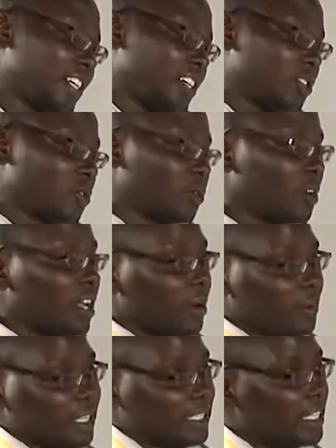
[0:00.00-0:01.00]
So
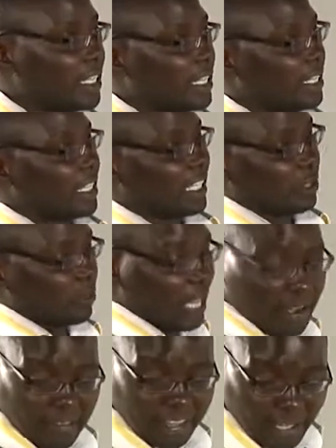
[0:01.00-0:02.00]
we are saying that we
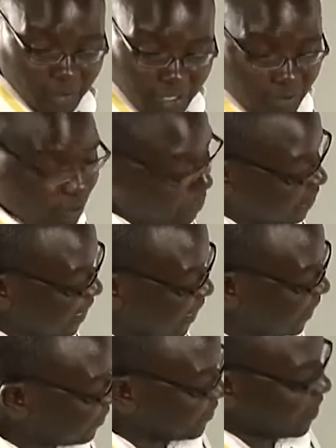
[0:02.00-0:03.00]
have other unit for measuring